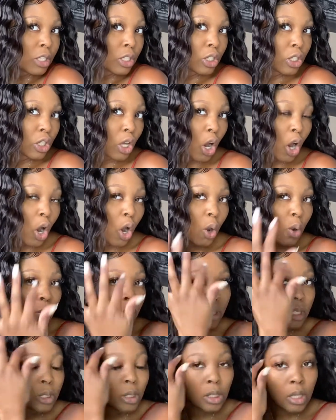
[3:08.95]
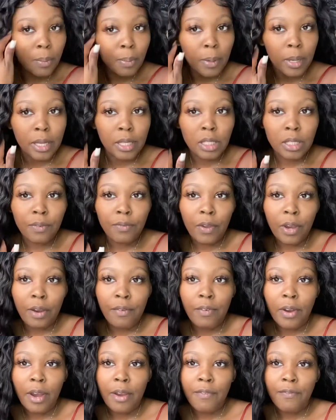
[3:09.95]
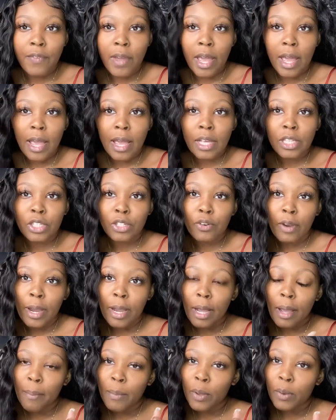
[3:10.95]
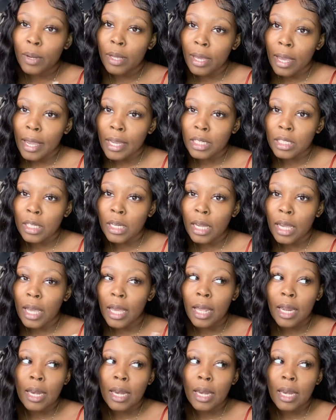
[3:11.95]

So the shipping is very, very fast, great communication. And